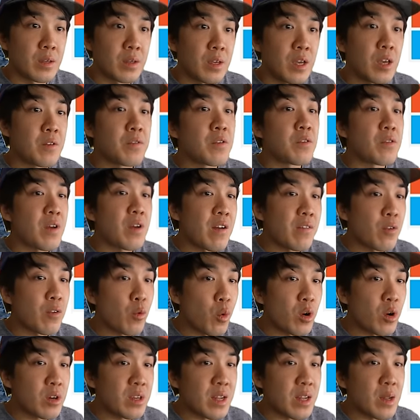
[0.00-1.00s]
If you've ever
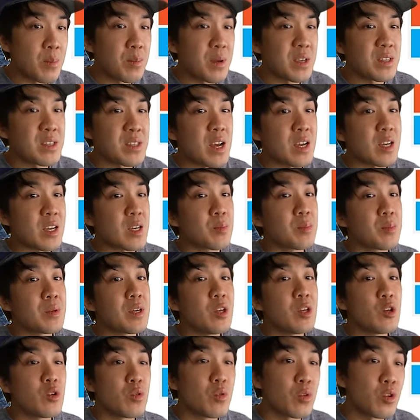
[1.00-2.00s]
worked at a big tech company,
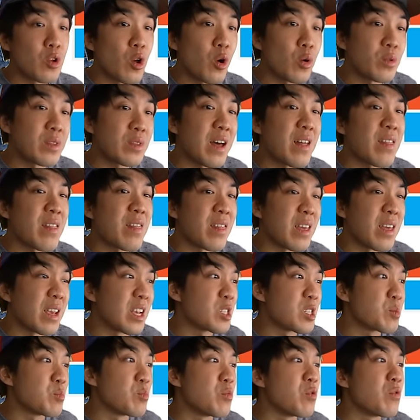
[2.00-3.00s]
you'd know that
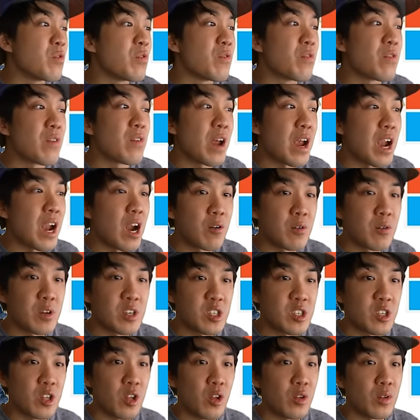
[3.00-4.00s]
things move very
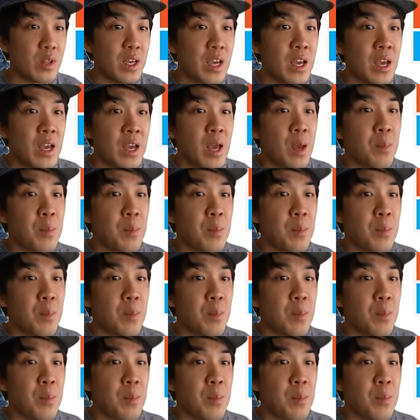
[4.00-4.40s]
slowly